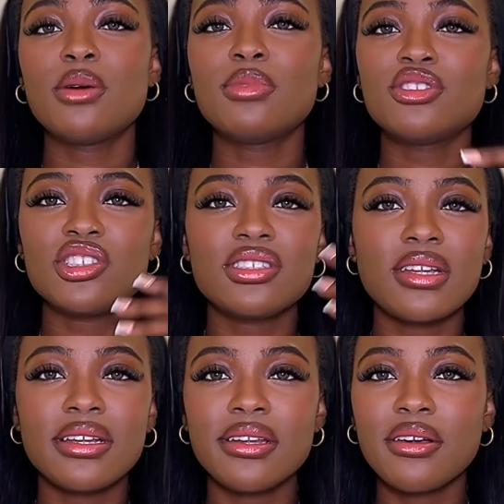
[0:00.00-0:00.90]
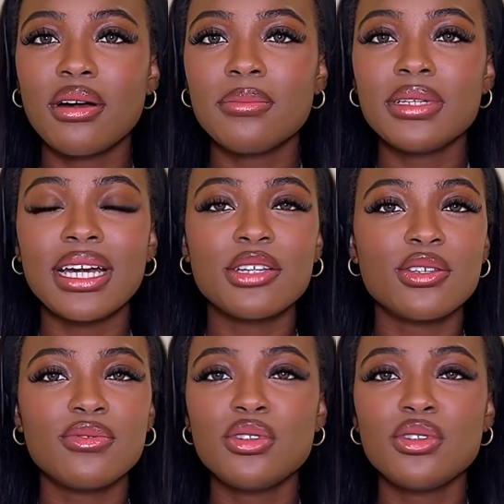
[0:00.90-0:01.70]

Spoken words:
but just started a company out of